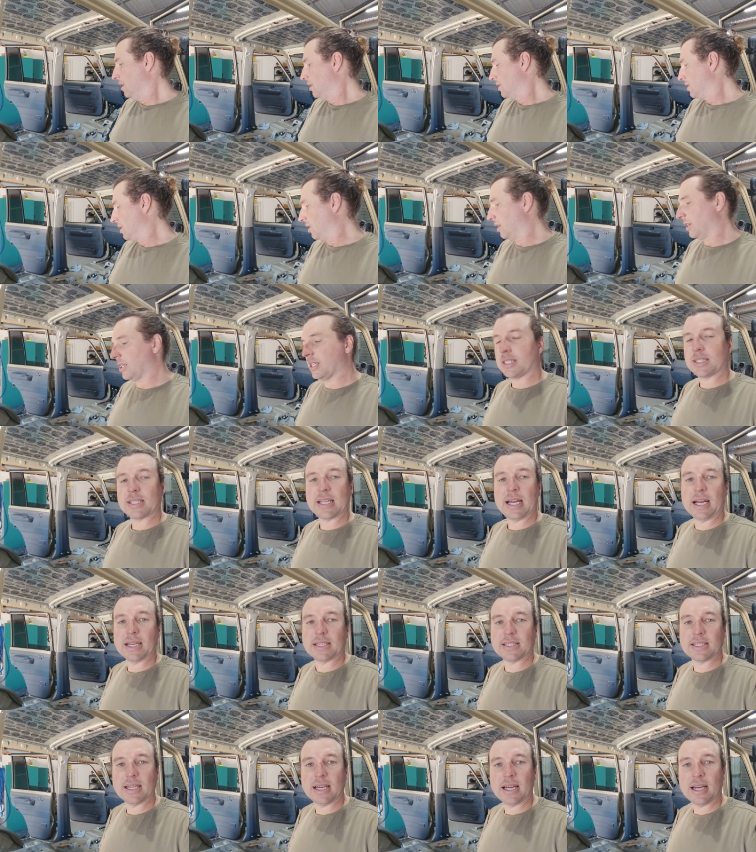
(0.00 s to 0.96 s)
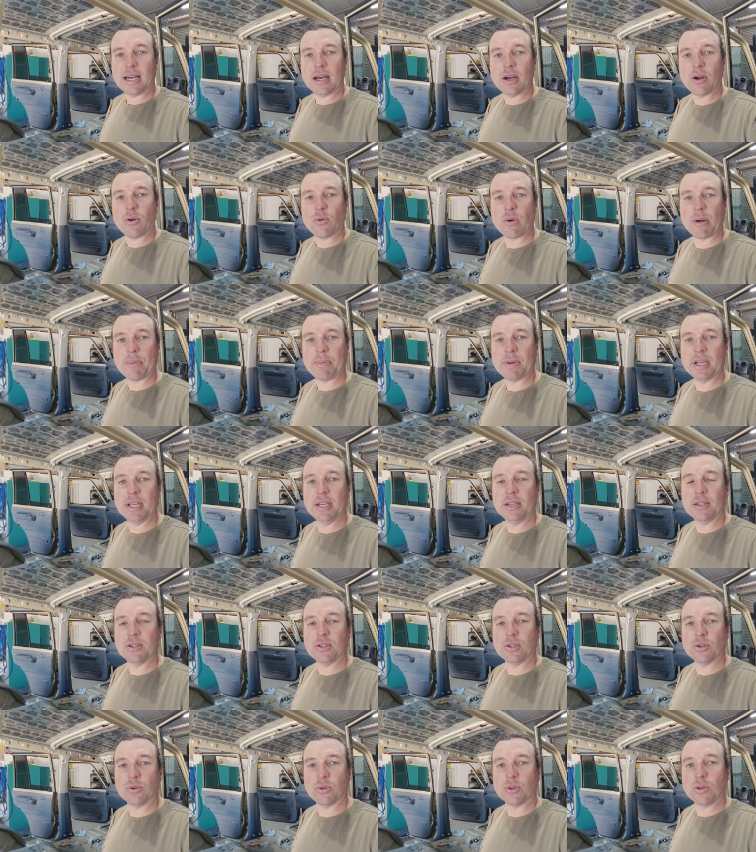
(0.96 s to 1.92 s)
So I'm going to start ripping in
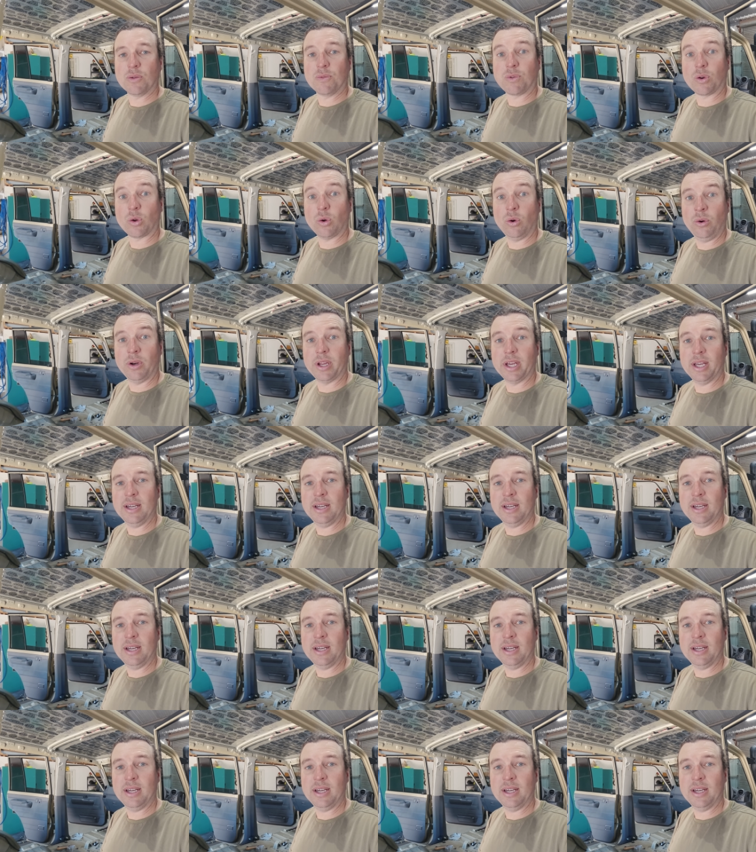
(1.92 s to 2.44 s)
and doing the floor